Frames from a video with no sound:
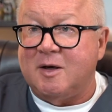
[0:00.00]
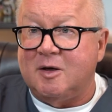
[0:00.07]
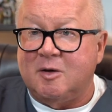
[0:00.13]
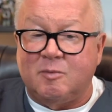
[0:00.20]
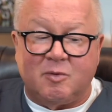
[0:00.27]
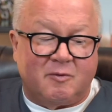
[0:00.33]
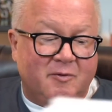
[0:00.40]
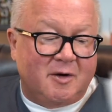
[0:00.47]
You can
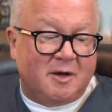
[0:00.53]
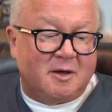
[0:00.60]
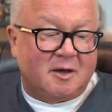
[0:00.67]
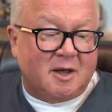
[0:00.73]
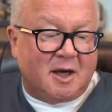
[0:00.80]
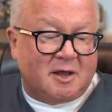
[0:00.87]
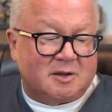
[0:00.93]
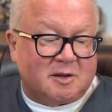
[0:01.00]
prevent the
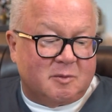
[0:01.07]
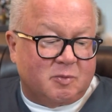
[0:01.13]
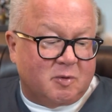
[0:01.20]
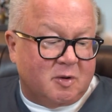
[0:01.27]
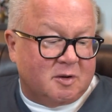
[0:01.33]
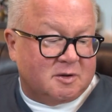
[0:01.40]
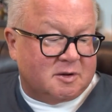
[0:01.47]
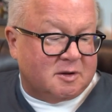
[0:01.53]

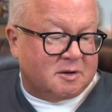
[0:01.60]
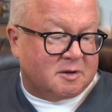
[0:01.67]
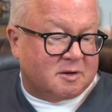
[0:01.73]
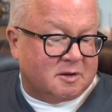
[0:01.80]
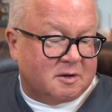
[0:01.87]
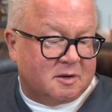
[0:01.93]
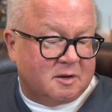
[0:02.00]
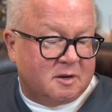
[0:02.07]
osteoporosis.
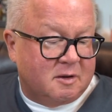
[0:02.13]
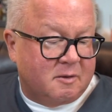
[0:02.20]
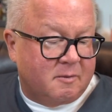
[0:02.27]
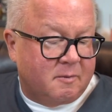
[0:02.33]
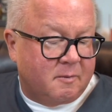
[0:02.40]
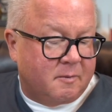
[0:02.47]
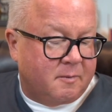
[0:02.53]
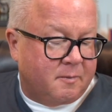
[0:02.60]
That's
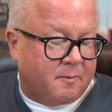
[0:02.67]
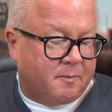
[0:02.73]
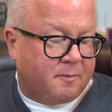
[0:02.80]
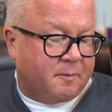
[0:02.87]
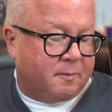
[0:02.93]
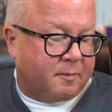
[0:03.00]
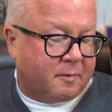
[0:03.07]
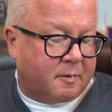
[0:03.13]
so
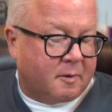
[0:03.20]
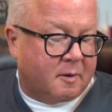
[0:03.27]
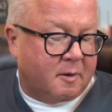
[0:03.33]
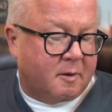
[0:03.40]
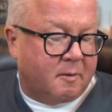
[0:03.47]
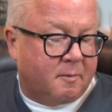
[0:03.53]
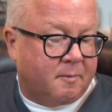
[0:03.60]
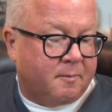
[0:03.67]
amazing. You can take